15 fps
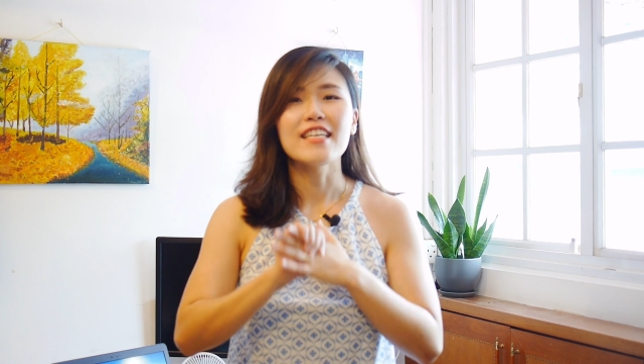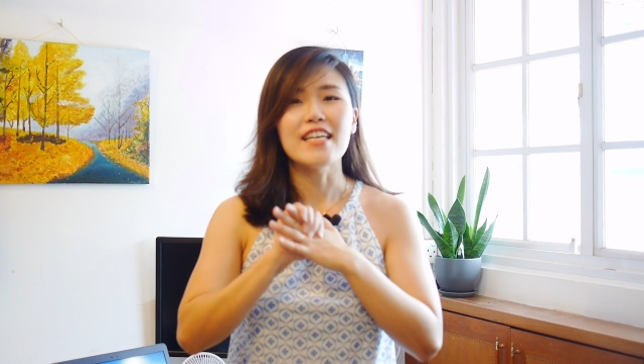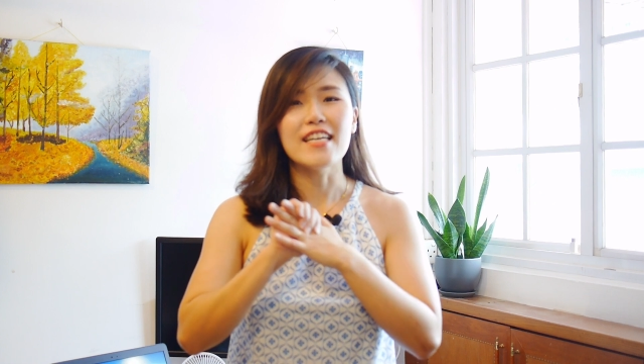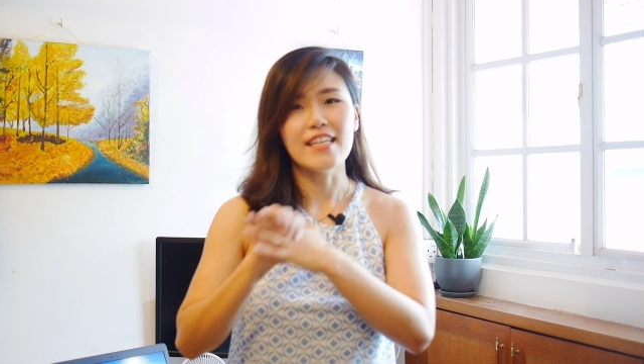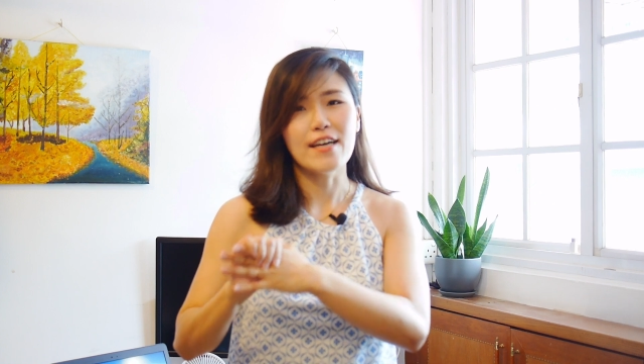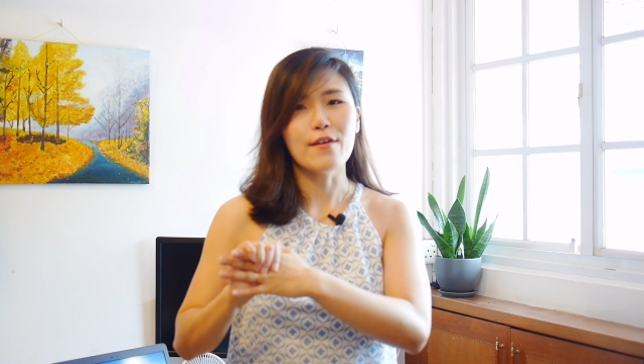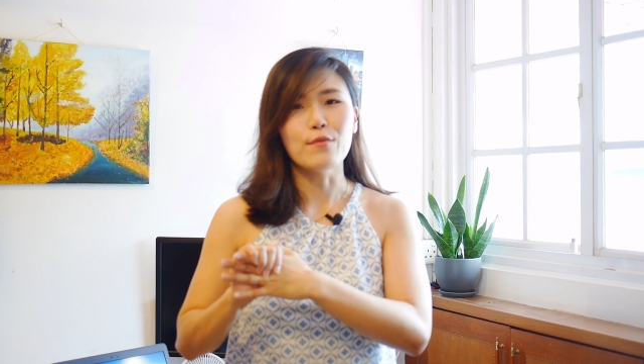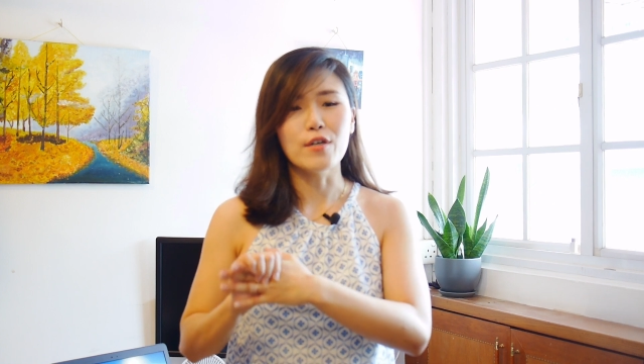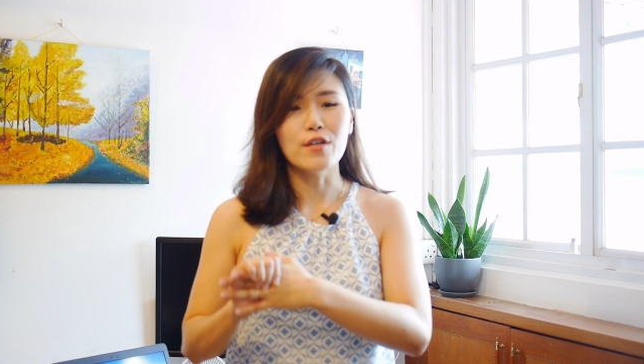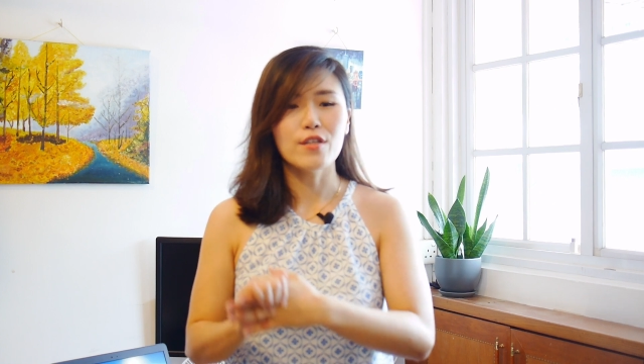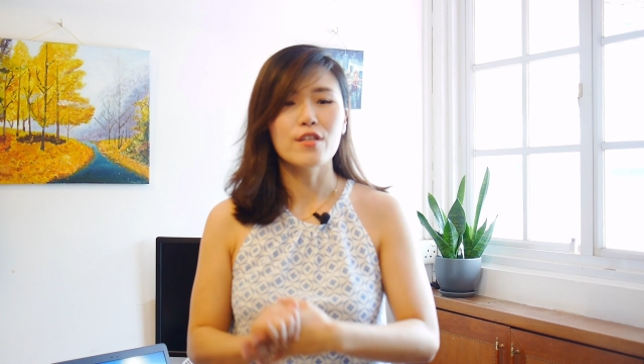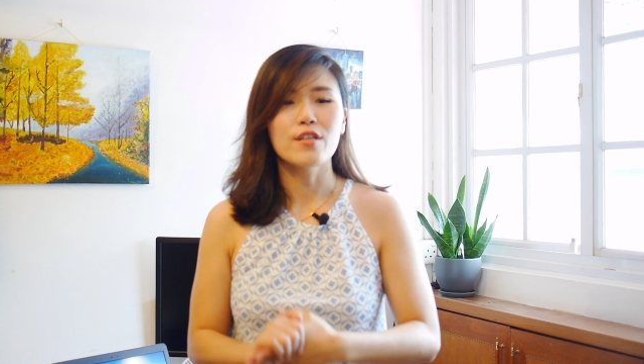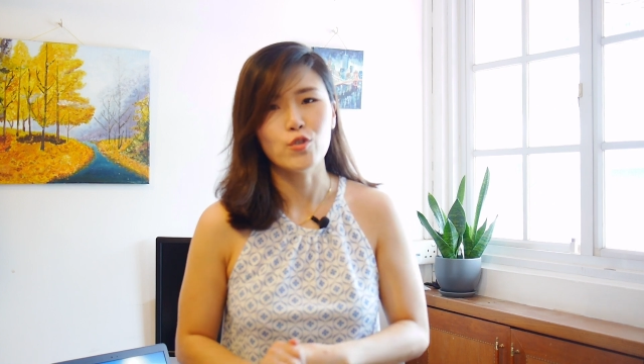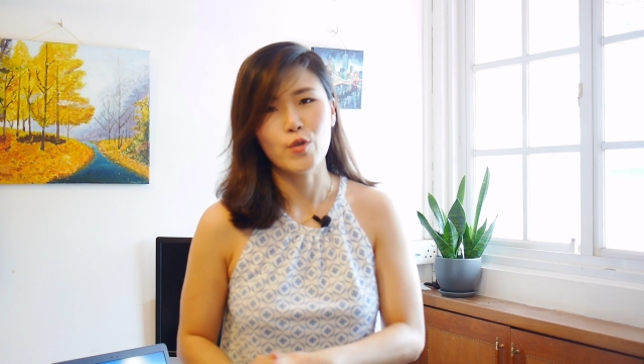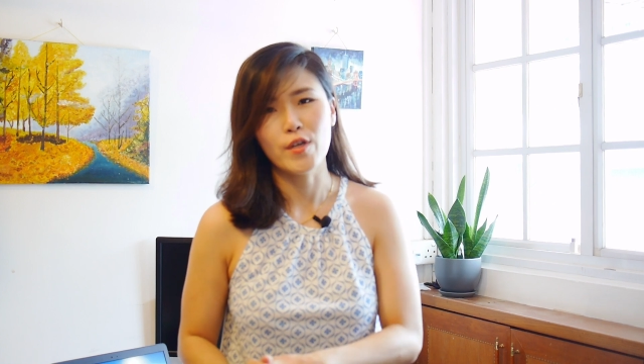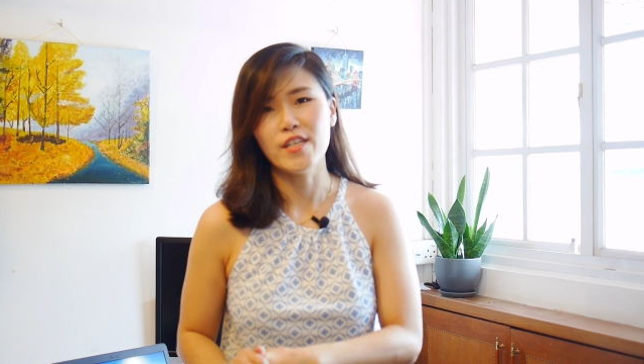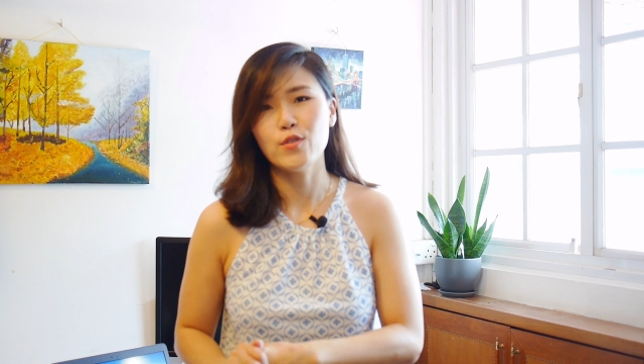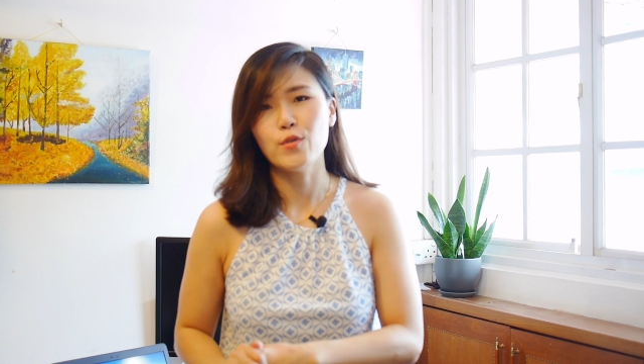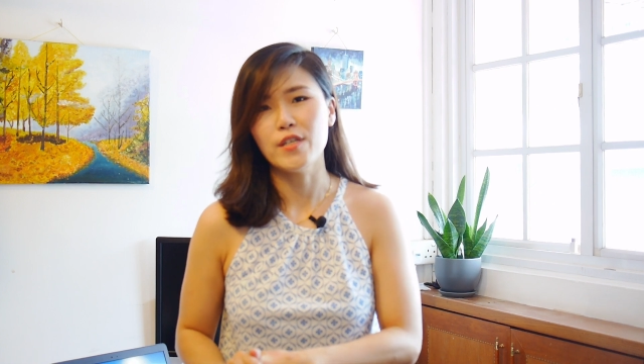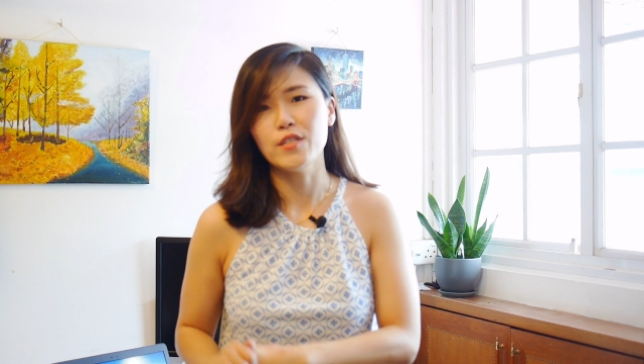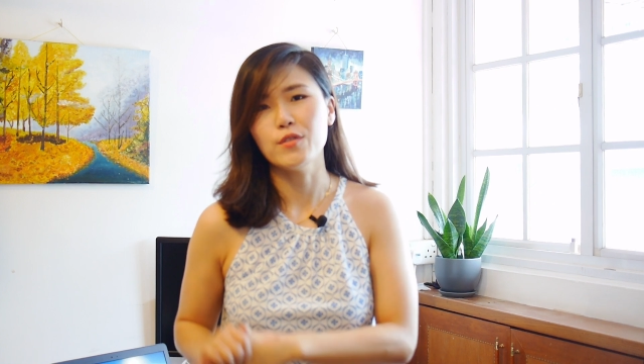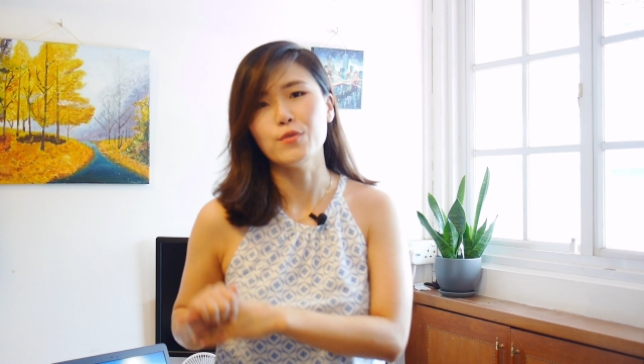in net worth for
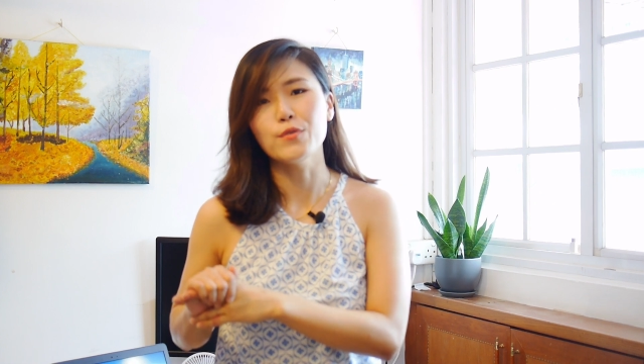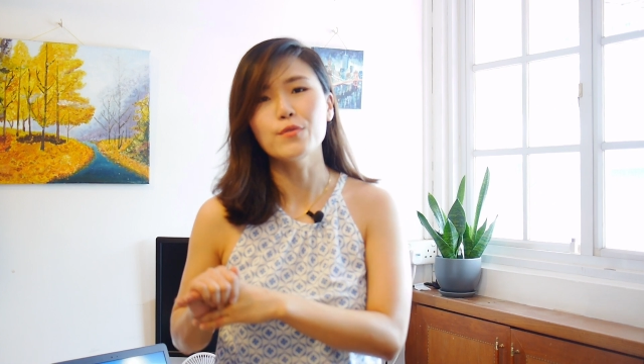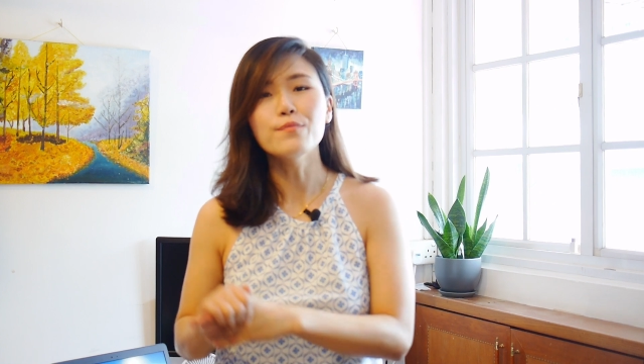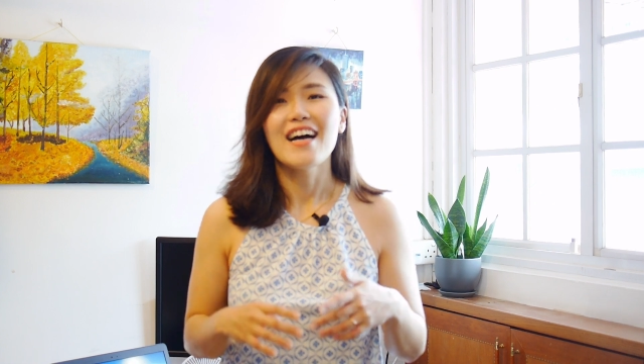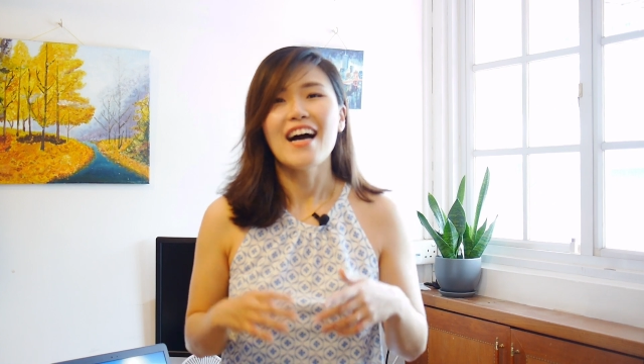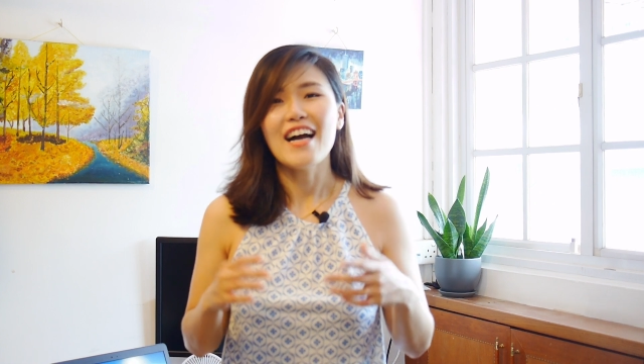2022.